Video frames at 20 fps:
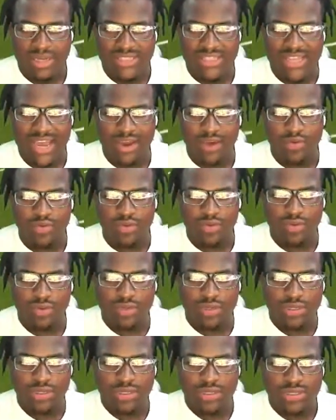Make the tackle.
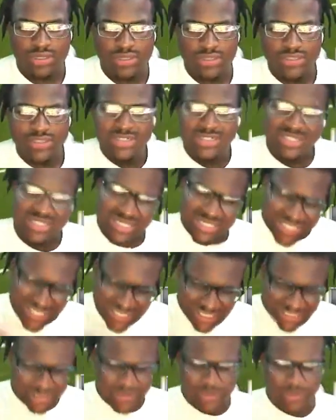
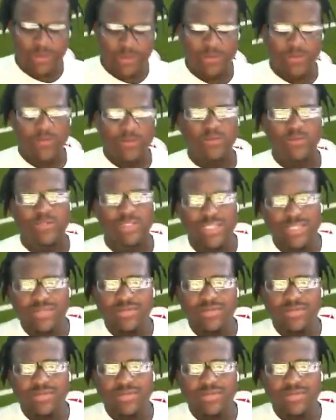Let's go.